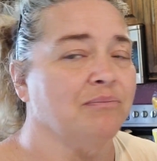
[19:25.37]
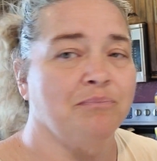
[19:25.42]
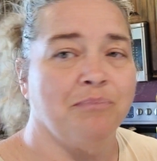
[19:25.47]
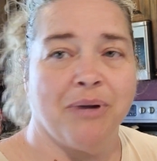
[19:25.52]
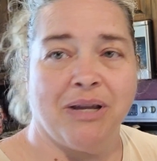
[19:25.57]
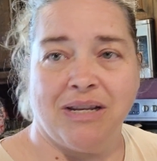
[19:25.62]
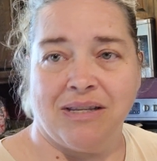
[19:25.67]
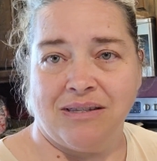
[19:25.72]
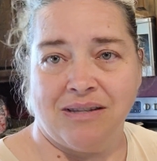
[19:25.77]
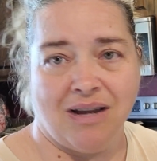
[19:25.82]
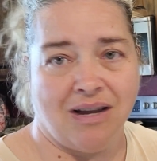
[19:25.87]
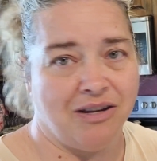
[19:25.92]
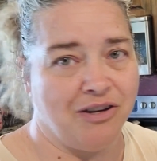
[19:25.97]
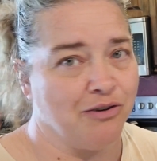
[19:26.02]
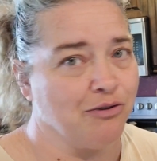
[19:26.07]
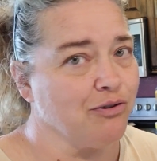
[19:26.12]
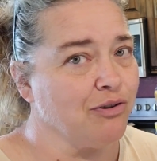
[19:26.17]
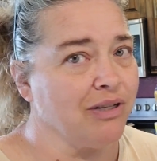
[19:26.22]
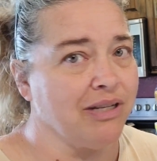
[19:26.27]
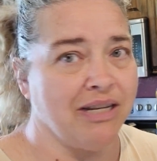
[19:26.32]
but it's not
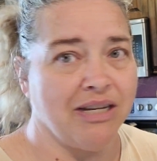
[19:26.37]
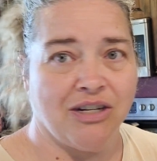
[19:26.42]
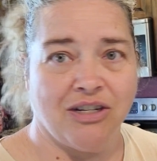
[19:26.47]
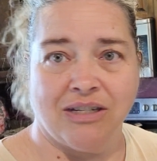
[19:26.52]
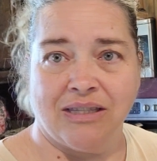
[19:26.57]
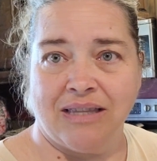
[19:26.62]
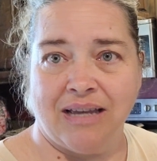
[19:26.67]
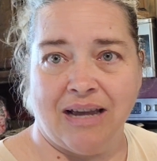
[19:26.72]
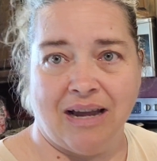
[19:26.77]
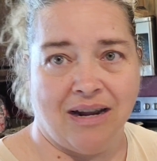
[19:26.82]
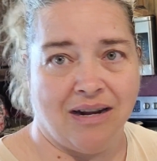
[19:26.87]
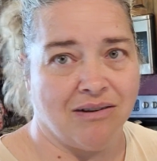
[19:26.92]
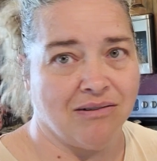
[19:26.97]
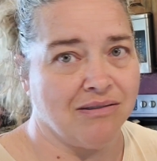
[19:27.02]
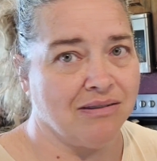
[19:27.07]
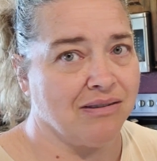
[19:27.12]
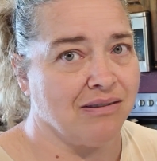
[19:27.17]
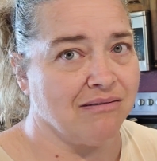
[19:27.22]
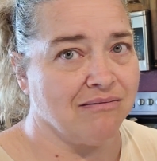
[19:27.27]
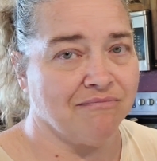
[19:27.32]
usually here at the
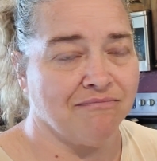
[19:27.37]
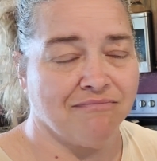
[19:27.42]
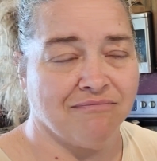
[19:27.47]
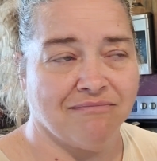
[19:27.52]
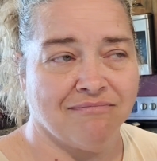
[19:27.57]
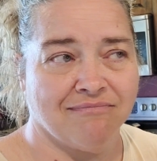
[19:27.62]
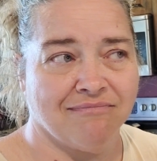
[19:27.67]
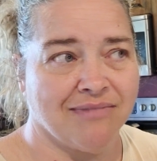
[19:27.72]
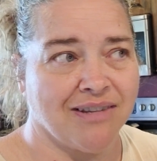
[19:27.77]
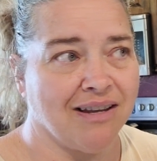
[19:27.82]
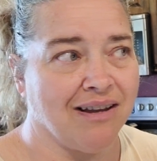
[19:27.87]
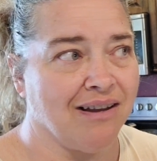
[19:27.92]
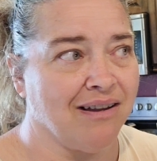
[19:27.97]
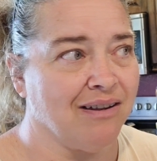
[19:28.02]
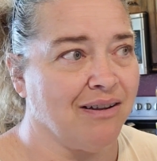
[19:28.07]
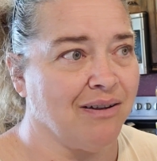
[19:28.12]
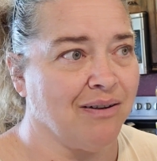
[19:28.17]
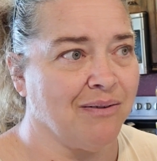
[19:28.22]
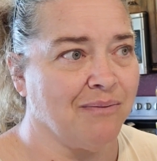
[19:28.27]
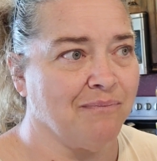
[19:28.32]
house.
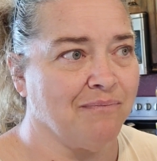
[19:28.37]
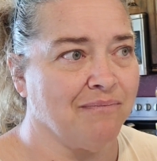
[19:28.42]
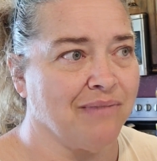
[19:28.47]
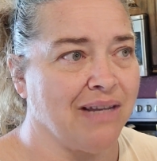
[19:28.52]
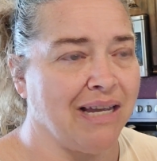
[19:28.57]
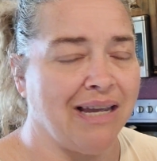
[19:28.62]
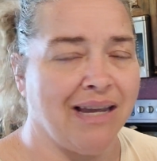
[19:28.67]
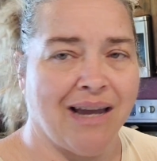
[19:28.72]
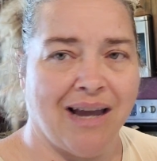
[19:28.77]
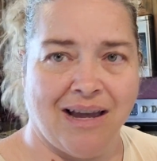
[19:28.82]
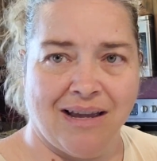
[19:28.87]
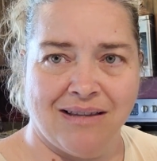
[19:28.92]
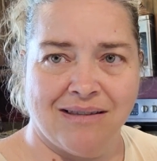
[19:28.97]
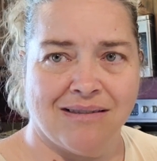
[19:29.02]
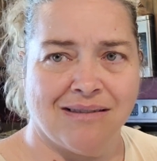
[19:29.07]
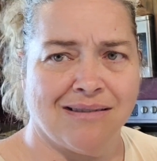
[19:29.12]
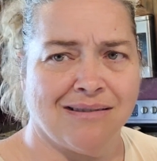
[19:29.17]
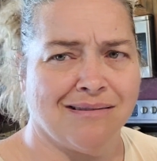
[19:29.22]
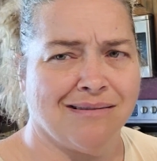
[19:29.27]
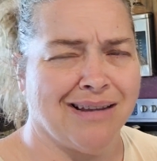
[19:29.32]
He
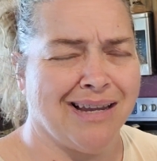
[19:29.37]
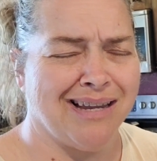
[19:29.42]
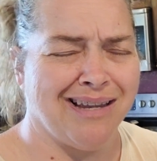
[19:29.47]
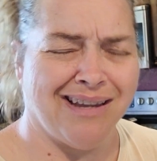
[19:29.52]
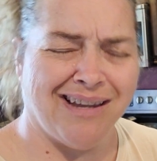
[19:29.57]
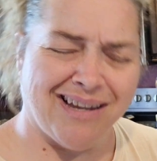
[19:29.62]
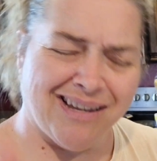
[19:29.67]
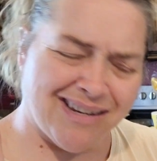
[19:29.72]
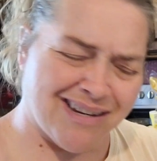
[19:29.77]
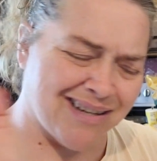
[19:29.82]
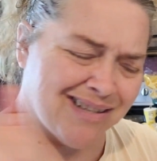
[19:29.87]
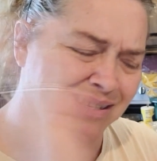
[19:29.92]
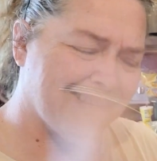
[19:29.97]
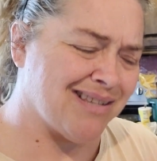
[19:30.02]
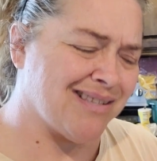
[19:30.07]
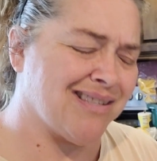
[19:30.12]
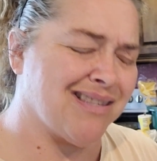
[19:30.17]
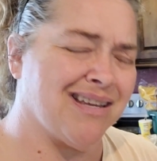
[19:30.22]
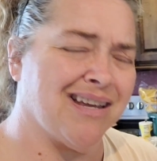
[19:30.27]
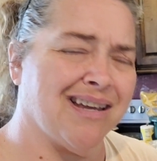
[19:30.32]
does
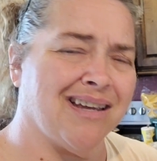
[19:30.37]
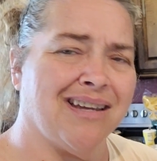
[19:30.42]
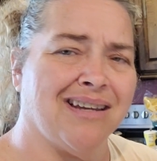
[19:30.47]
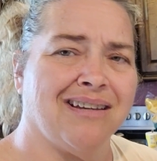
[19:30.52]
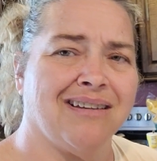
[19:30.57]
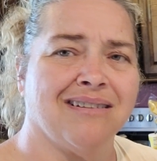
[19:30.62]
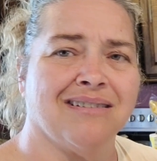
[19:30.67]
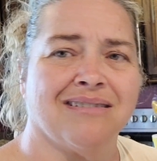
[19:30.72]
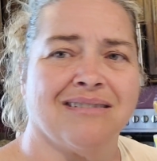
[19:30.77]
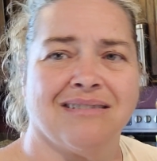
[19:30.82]
his thing.